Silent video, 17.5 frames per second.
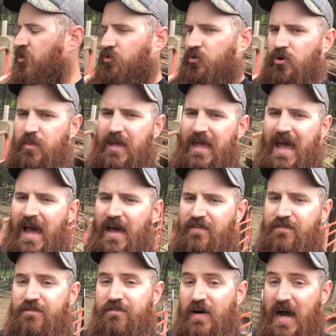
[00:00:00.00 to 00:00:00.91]
Ruby
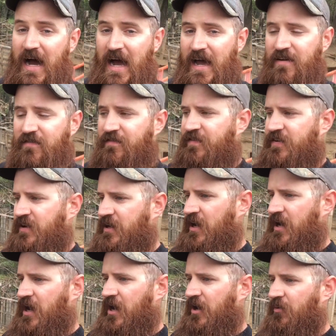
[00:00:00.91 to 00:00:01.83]
had 5,
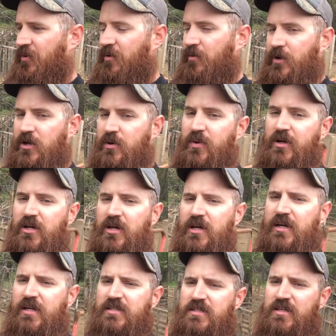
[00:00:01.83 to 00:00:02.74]
and we were doing
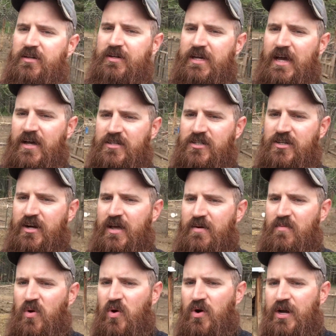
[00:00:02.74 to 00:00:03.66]
good until yesterday
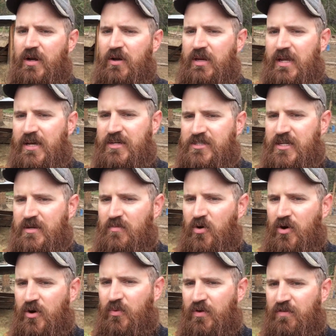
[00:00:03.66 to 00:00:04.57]
morning. Yesterday
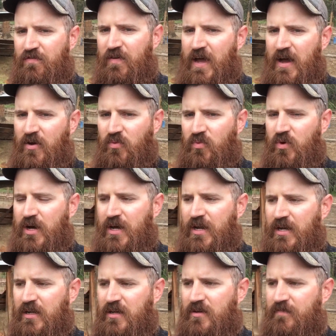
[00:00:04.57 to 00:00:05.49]
morning we found
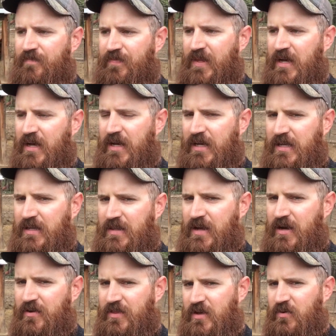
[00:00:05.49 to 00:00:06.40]
one in
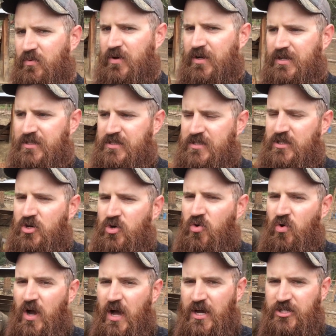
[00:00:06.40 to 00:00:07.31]
there that was
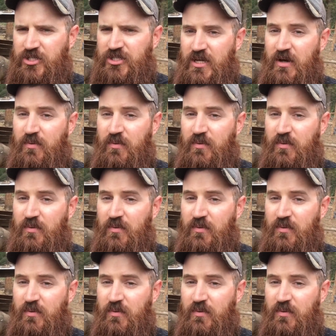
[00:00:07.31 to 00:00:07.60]
crushed.